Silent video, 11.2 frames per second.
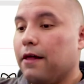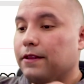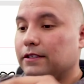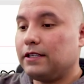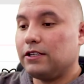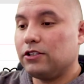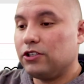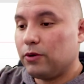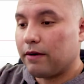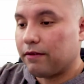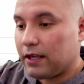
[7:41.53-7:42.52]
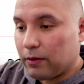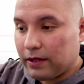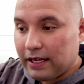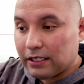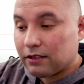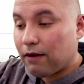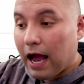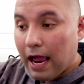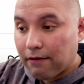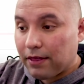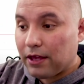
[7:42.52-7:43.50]
This teaches you everything with
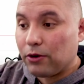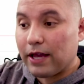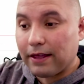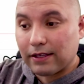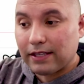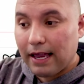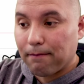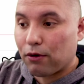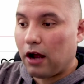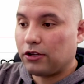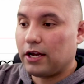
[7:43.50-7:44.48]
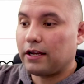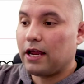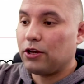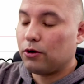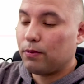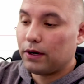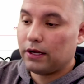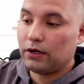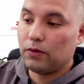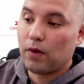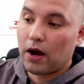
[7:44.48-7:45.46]
ES5, and then you take the same project and you put it
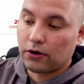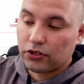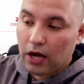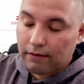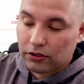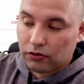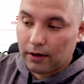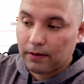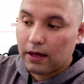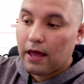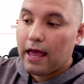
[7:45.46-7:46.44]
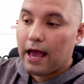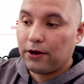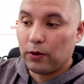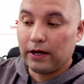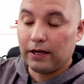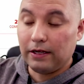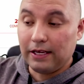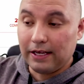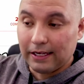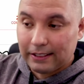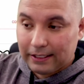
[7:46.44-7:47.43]
into modern JavaScript and do it in
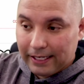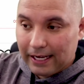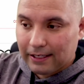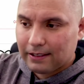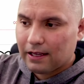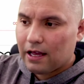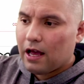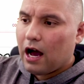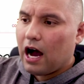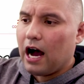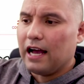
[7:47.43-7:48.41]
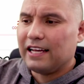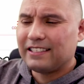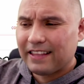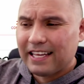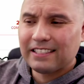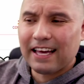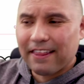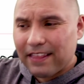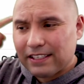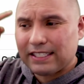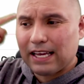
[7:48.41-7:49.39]
ES6. It's things
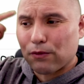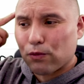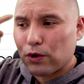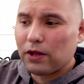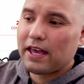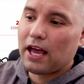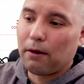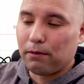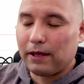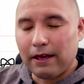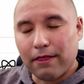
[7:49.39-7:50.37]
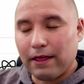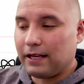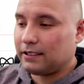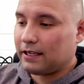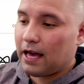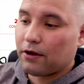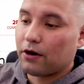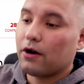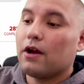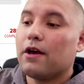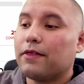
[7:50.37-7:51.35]
like this that really help link things
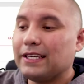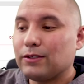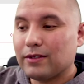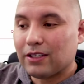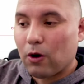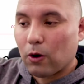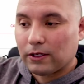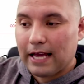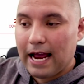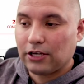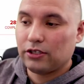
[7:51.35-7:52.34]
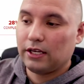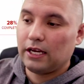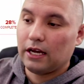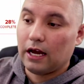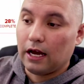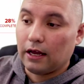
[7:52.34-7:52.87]
together. This was a course that actually